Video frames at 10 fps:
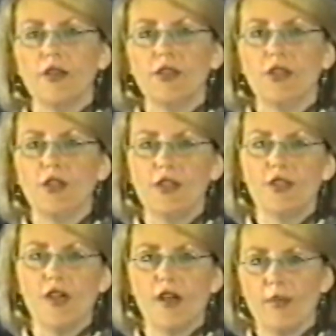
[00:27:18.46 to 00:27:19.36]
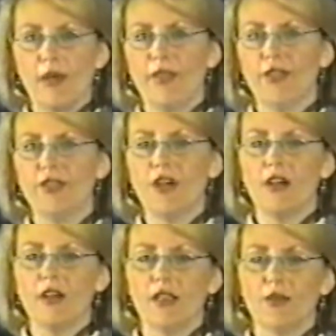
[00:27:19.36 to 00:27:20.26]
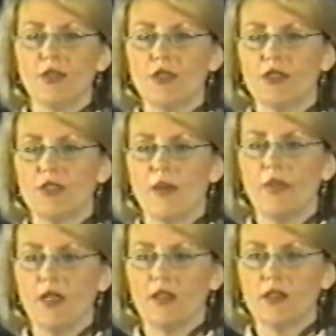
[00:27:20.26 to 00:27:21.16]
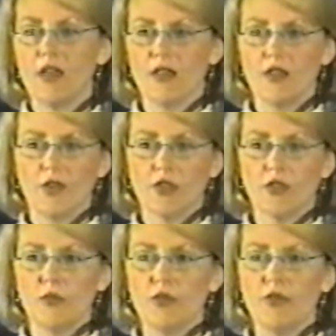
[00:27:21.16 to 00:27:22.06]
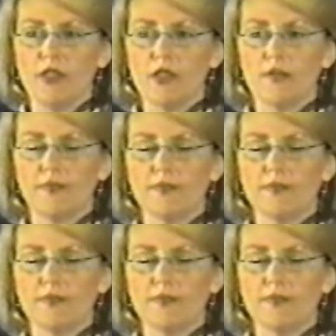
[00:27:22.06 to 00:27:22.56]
you didn't talk about in the dark, and it was just something in science fiction movies.